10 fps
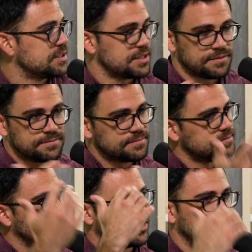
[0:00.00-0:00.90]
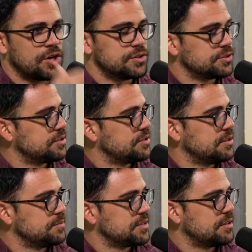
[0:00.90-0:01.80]
and he calls her to
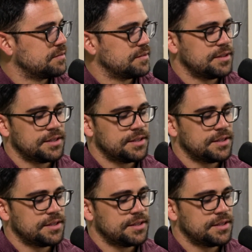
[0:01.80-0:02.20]
himself.